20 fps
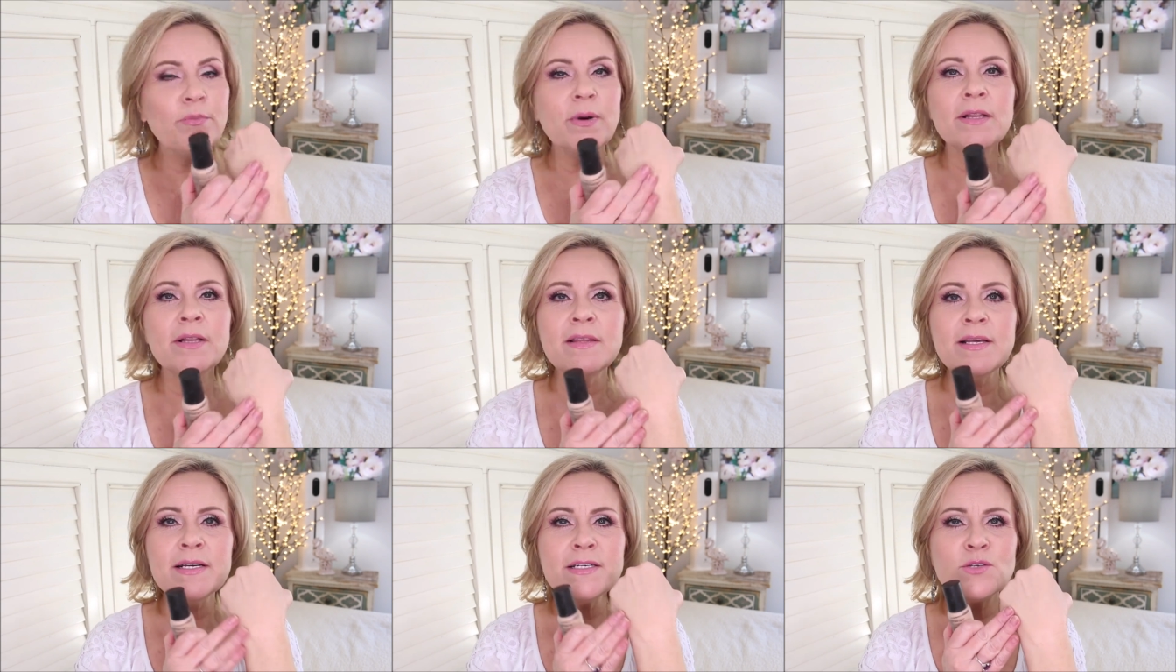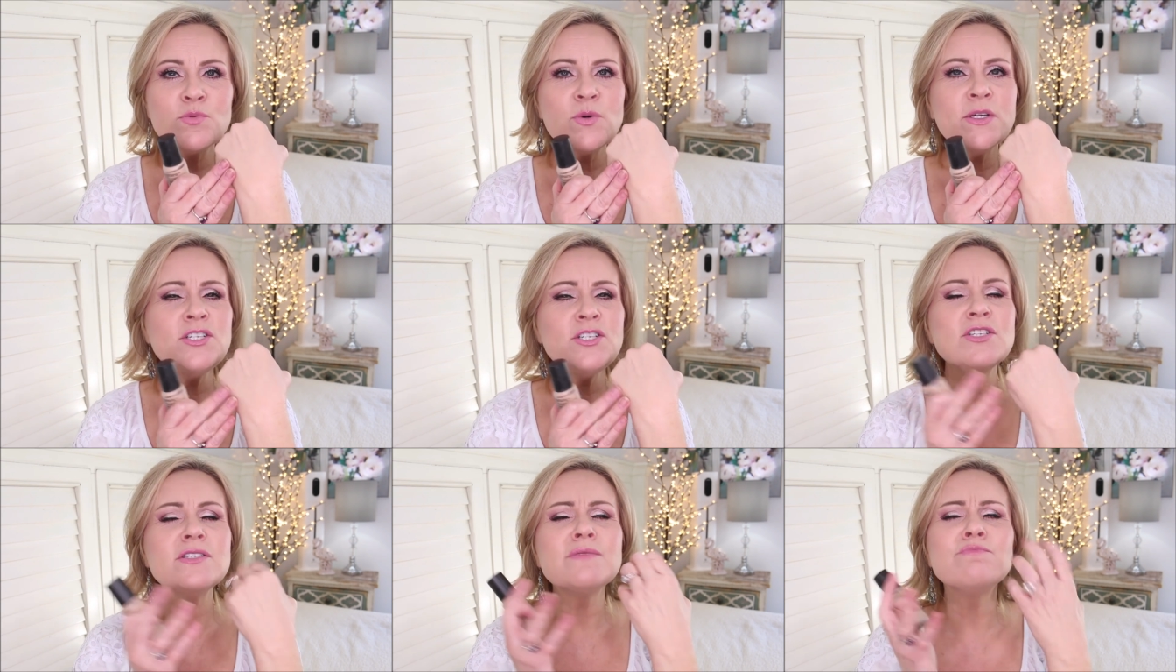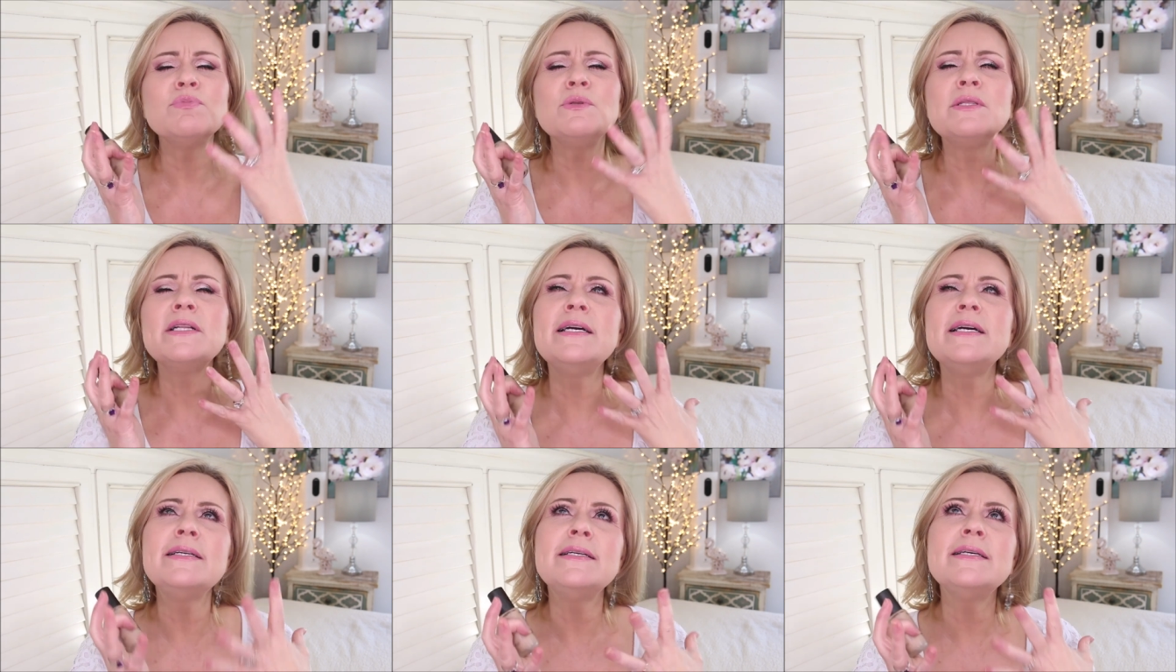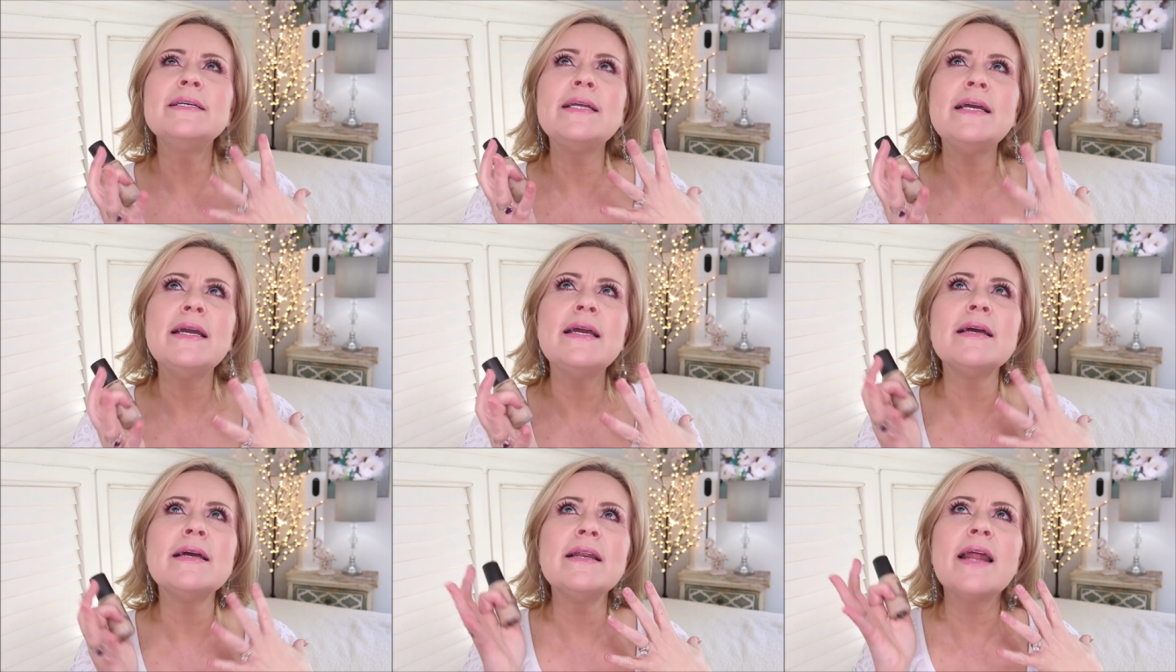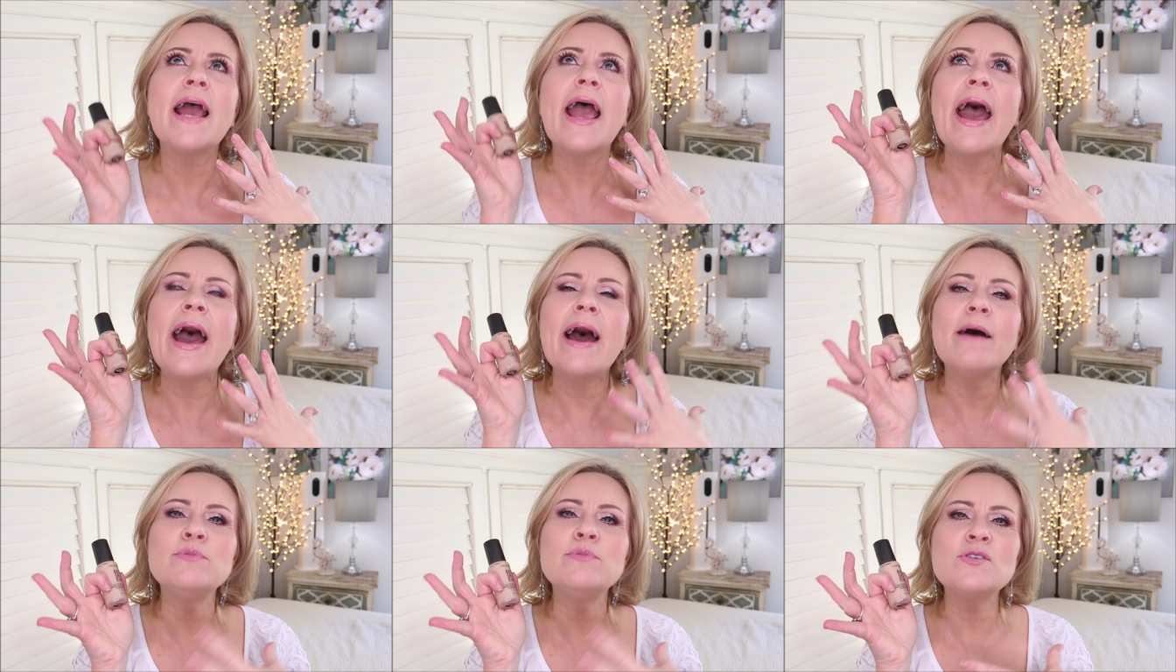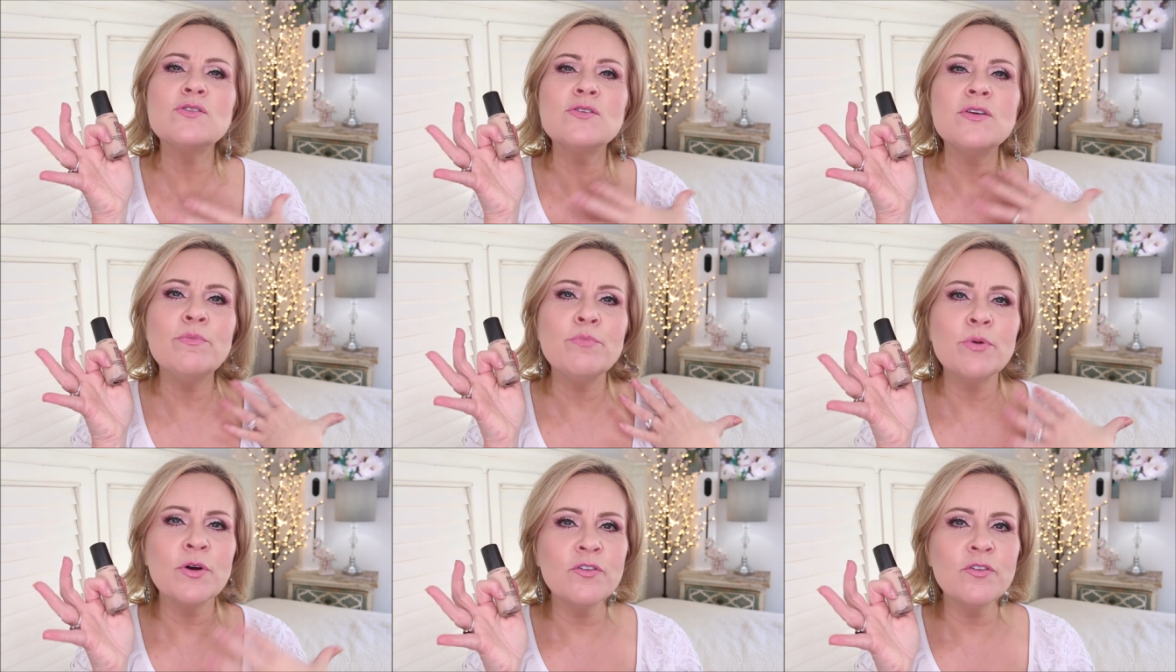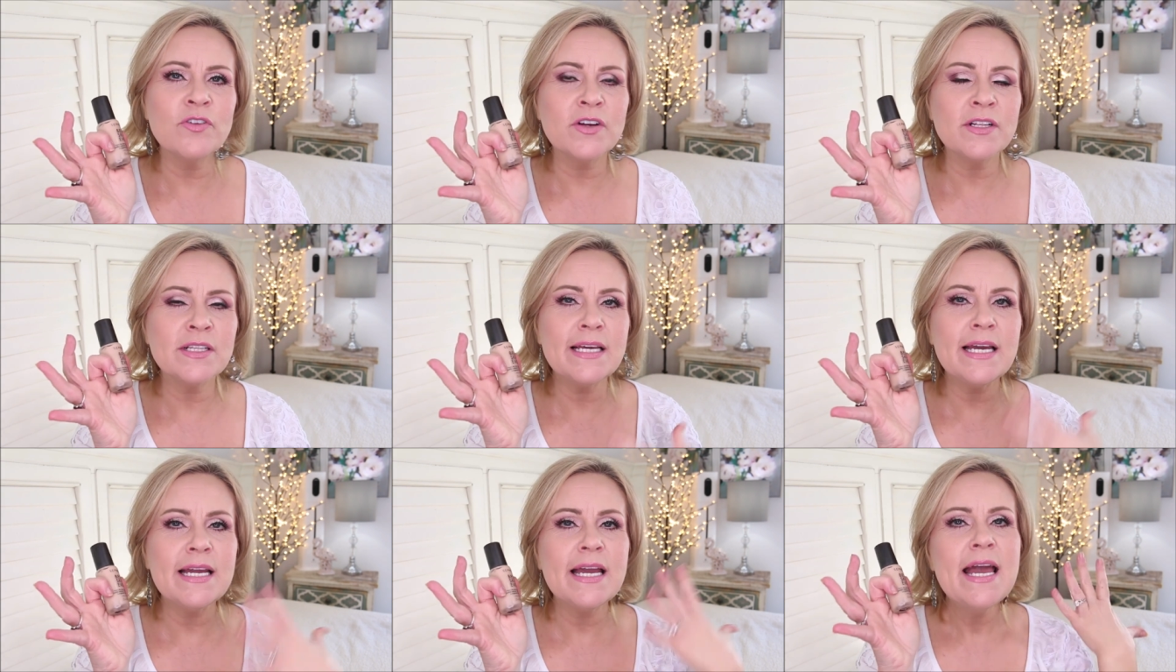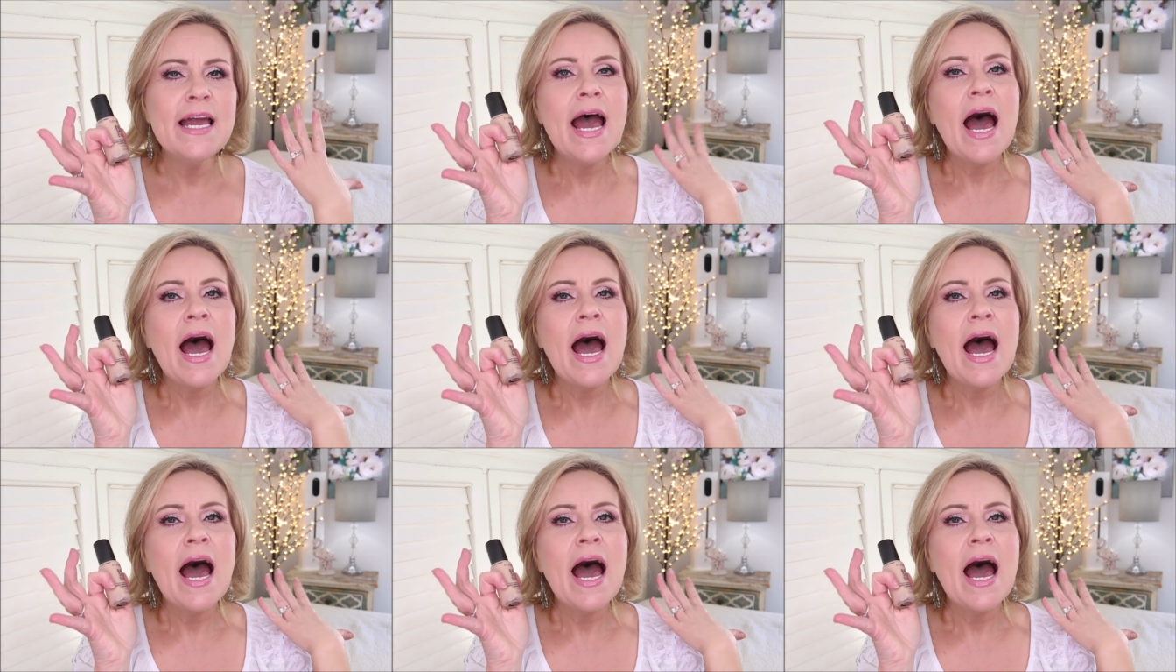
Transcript: but this one just blended in absolutely perfectly.